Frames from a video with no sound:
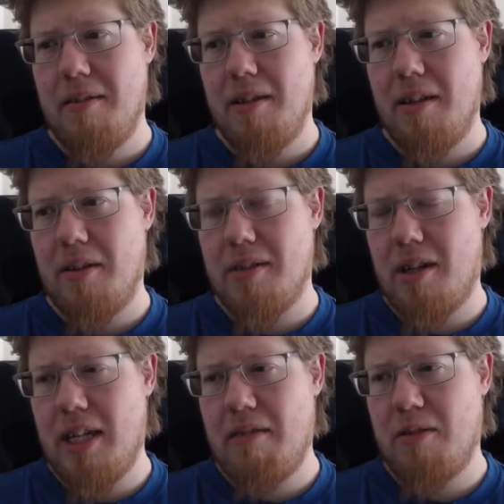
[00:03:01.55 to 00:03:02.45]
Because her
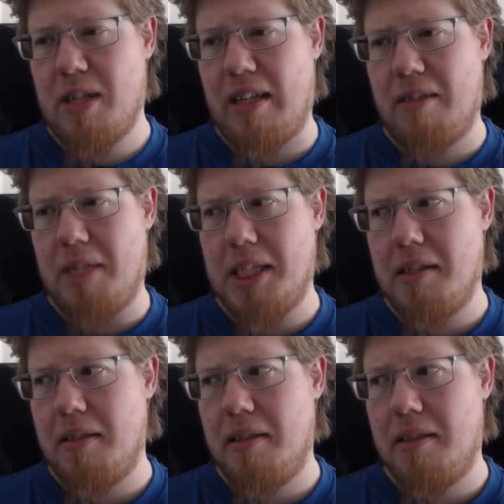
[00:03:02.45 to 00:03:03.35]
name was Caitlin, right?
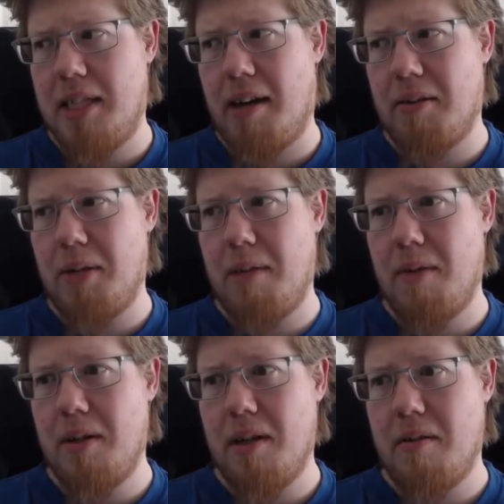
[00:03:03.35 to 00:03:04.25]
Now I don't
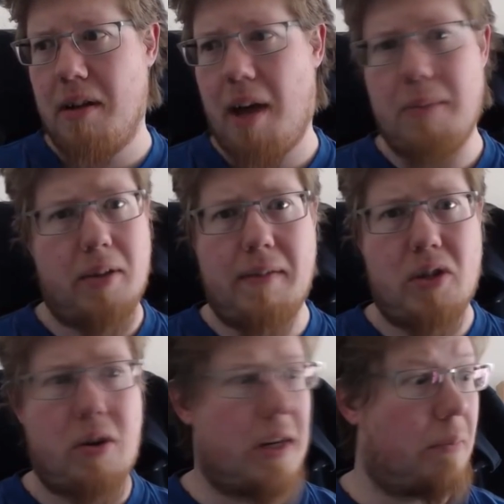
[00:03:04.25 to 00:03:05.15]
even, I'm not even
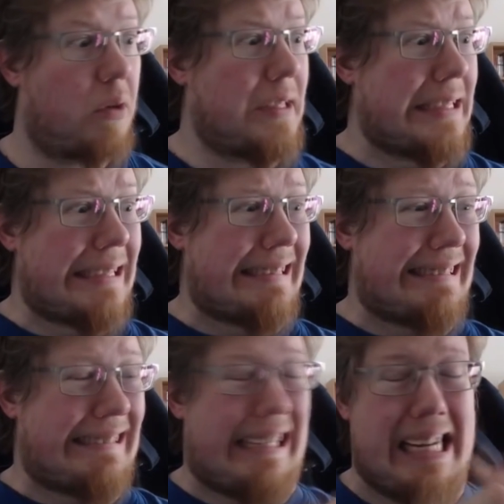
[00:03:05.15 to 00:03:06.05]
sure anymore.
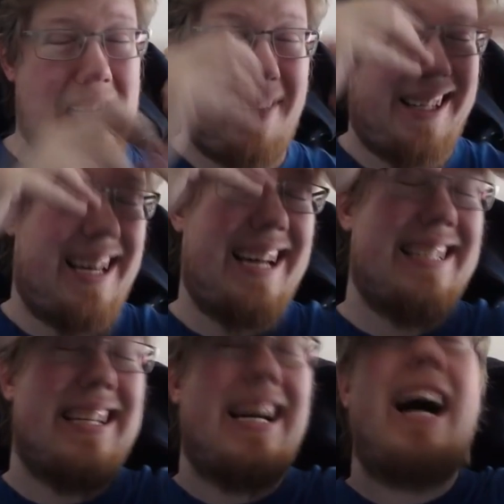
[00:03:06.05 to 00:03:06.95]
But it
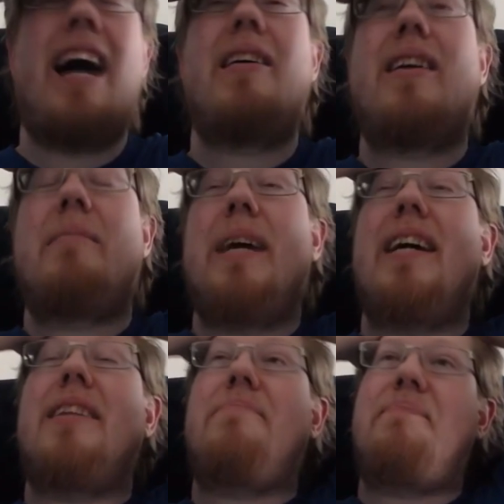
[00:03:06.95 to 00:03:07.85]
has, ah oh
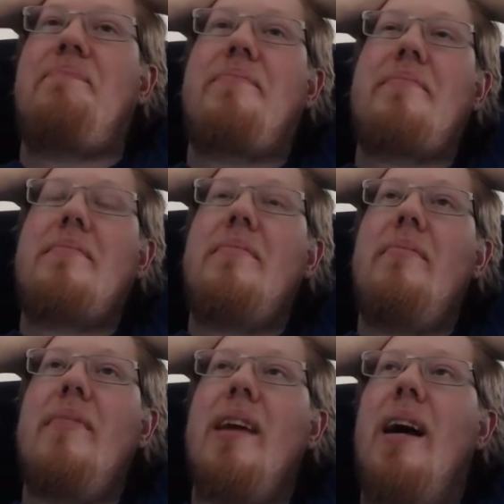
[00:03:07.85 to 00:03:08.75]
man,
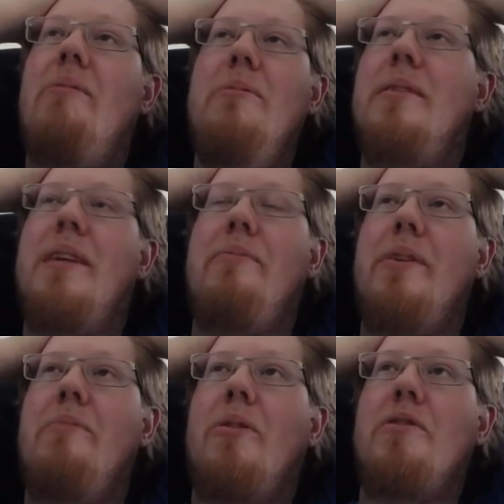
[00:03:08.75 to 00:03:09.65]
I will
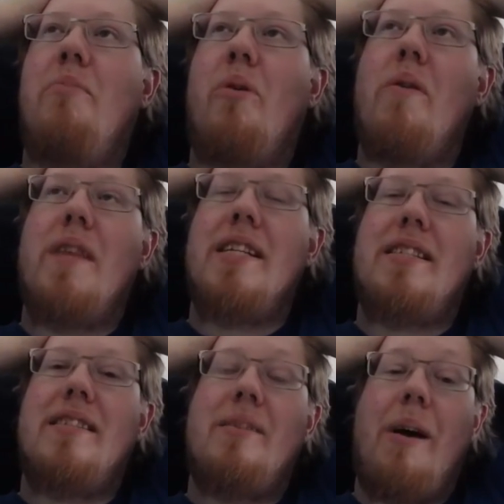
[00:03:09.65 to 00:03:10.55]
definitely watch more of this.
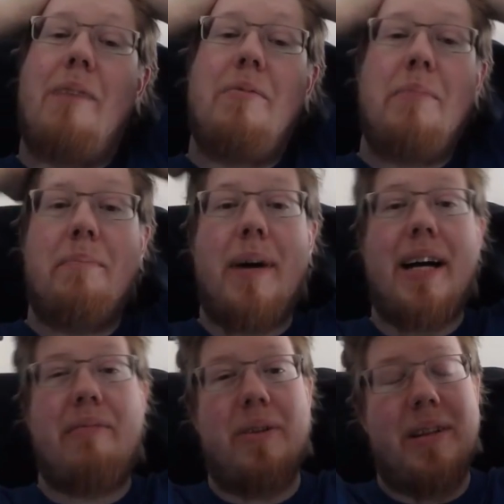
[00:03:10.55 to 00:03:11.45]
So I will be
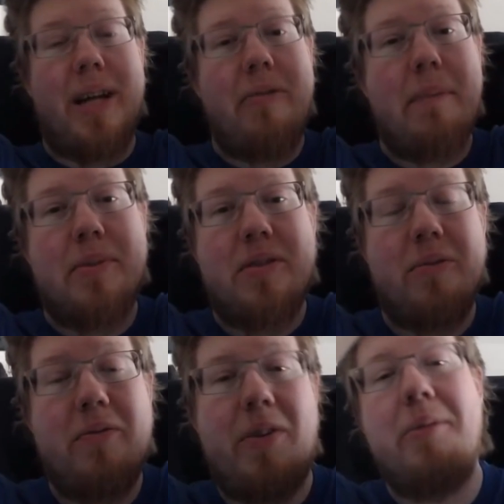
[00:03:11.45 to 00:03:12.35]
back with another
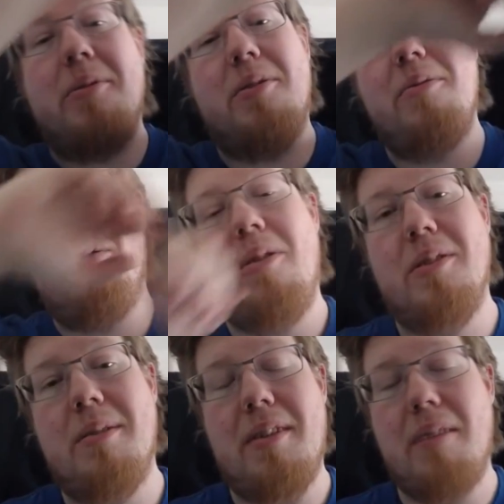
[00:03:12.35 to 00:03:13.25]
episode very soon, of
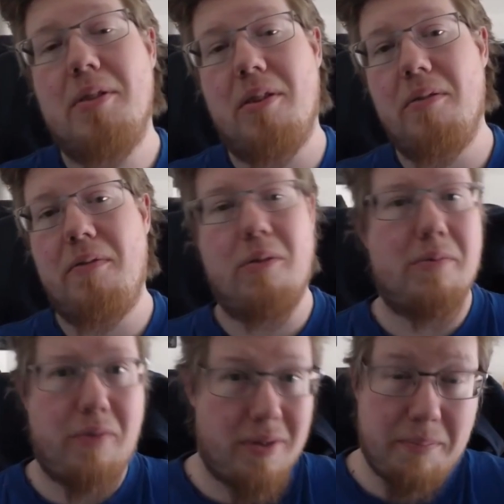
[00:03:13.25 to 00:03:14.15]
course. I'm terribly sorry for,
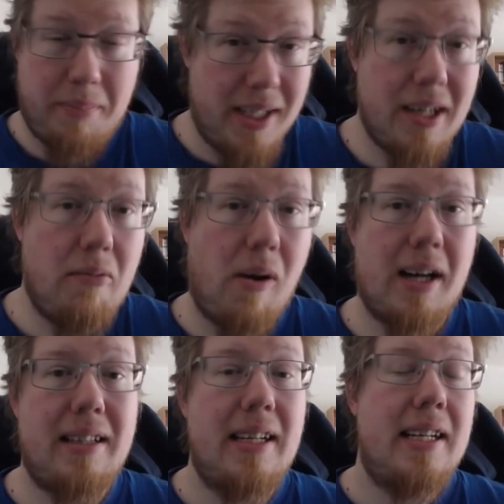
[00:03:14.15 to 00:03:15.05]
for it being a while,